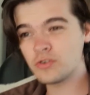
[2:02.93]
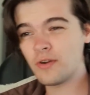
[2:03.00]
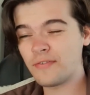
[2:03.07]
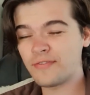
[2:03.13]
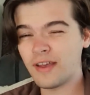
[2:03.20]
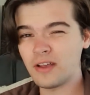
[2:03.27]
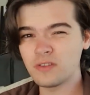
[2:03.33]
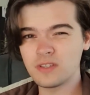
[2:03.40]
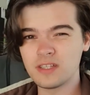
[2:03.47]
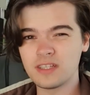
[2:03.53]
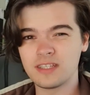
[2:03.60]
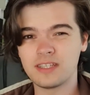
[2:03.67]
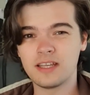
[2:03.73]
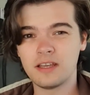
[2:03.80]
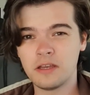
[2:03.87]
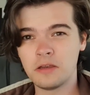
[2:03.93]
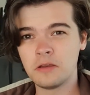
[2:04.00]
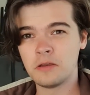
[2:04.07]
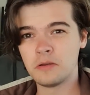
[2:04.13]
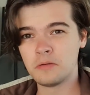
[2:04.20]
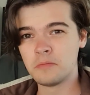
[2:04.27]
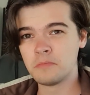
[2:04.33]
1,000's
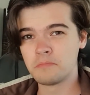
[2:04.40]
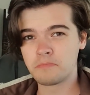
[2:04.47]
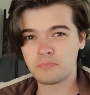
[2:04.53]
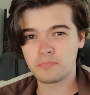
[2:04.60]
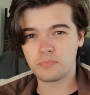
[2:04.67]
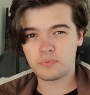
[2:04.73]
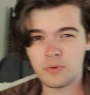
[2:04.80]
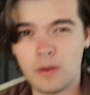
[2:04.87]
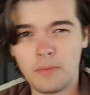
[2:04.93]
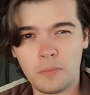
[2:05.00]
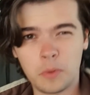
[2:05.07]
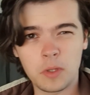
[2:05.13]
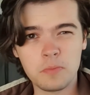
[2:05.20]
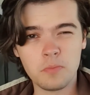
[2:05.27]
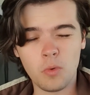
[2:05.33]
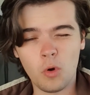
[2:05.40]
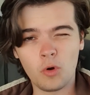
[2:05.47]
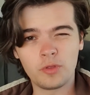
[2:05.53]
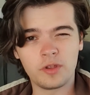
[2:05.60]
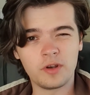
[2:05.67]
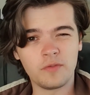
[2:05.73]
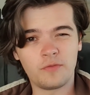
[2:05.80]
probably more
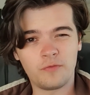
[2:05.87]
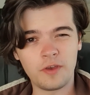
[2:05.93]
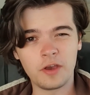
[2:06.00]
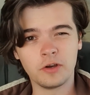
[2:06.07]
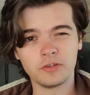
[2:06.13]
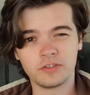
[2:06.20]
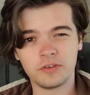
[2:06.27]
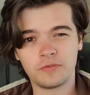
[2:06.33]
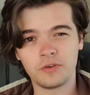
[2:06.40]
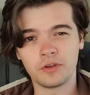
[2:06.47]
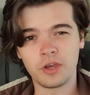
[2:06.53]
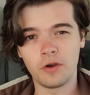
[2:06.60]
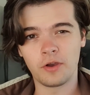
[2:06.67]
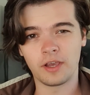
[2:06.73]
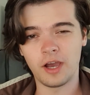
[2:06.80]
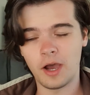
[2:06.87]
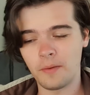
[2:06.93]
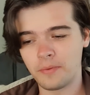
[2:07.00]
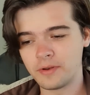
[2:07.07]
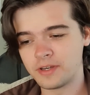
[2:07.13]
than it feels if you're going up and